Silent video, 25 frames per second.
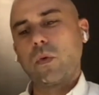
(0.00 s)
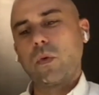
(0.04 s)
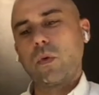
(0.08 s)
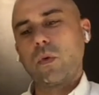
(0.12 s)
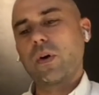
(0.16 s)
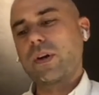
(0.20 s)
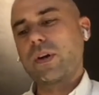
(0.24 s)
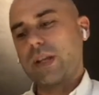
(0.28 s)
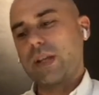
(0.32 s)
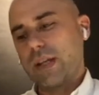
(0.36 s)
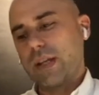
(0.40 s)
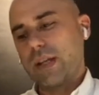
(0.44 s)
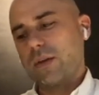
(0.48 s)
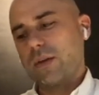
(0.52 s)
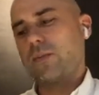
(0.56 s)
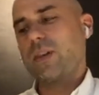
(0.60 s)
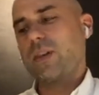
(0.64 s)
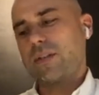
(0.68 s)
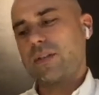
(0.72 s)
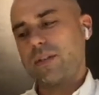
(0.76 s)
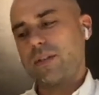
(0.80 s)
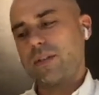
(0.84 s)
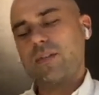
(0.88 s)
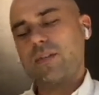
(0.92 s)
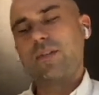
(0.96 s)
working
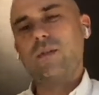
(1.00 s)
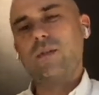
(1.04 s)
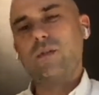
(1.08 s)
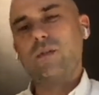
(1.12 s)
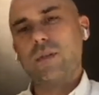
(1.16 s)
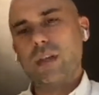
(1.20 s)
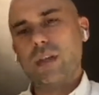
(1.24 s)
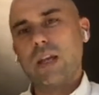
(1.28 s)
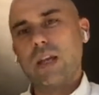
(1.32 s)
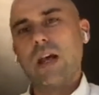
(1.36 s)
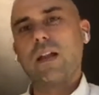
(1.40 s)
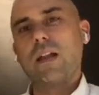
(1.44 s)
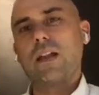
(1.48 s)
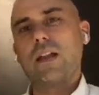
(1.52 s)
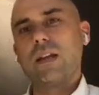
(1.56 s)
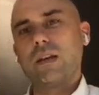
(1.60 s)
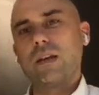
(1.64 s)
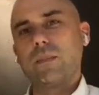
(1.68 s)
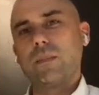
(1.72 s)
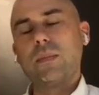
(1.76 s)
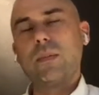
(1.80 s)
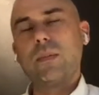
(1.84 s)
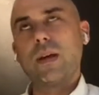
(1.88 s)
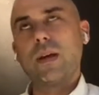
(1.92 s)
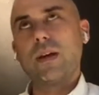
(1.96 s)
with
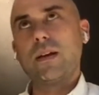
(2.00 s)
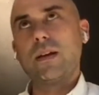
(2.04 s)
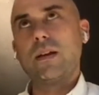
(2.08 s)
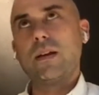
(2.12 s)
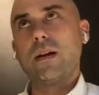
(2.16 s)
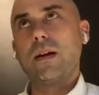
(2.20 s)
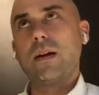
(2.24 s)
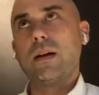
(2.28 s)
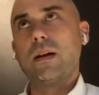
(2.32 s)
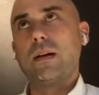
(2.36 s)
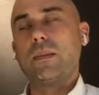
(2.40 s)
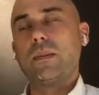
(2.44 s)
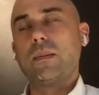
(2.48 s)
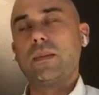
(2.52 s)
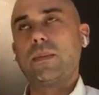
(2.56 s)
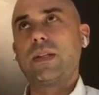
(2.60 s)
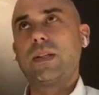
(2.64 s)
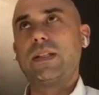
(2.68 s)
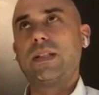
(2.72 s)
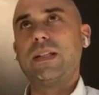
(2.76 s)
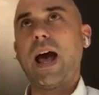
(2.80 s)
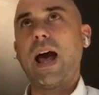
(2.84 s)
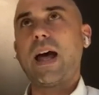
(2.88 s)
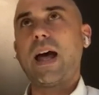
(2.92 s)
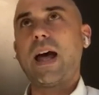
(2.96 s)
Vignelli
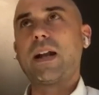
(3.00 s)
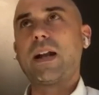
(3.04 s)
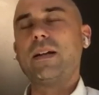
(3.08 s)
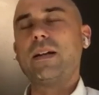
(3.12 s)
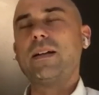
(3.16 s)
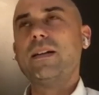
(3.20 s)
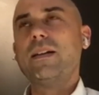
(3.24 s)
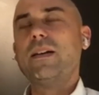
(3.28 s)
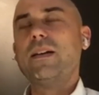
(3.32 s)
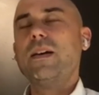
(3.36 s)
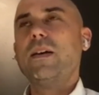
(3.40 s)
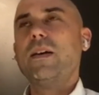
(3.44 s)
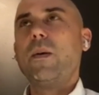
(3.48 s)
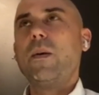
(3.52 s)
because he had a